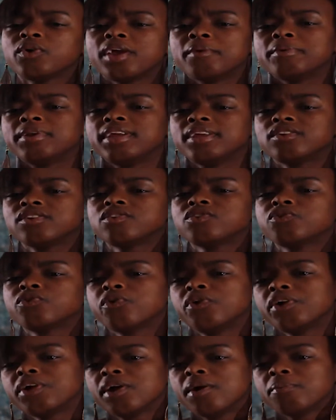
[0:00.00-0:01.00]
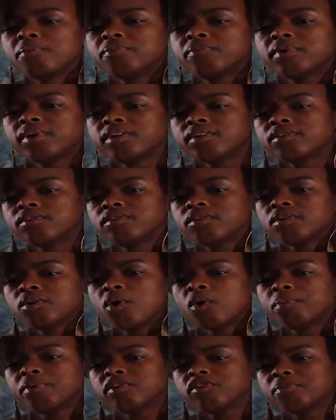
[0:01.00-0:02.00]
emulated growing up,
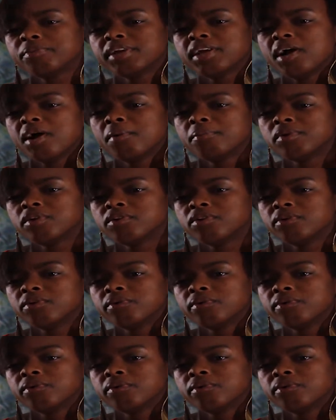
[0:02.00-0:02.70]
hoping to become, in